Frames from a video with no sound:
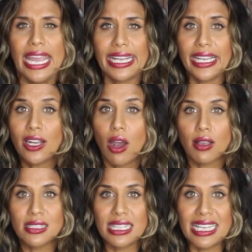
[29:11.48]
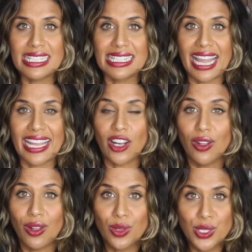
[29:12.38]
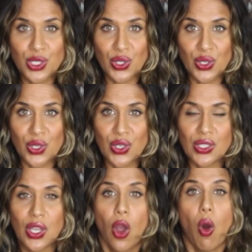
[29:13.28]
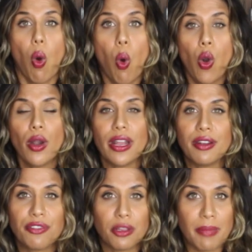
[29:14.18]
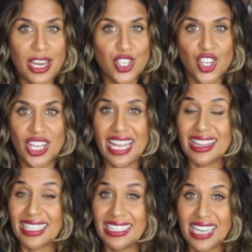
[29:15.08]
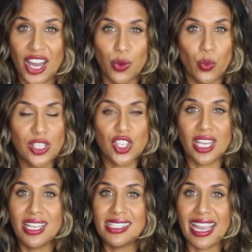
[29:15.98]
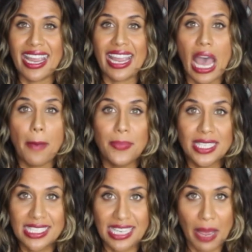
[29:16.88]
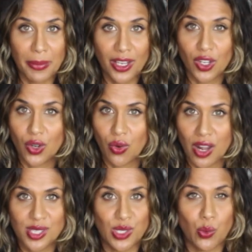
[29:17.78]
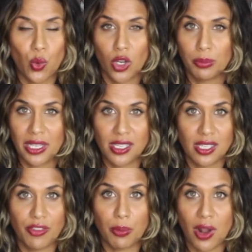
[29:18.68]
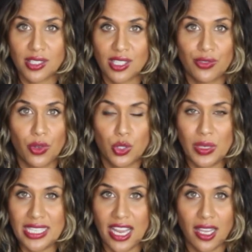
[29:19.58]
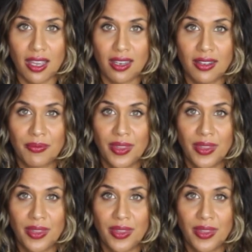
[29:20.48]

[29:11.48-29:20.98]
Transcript: it can cause things like ulcers or inflammation in the gut, which is an epidemic across the world because of the processed foods we take in.